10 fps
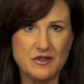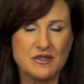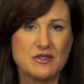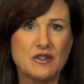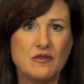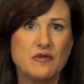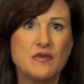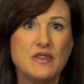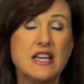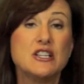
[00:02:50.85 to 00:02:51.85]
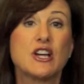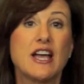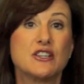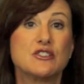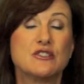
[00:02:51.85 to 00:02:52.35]
the
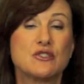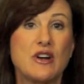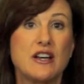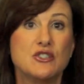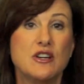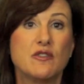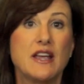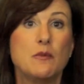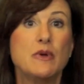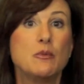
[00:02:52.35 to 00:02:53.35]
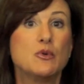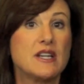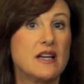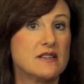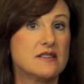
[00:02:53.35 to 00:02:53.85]
education strategy of getting people
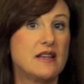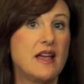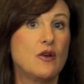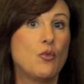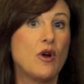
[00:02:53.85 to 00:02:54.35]
to understand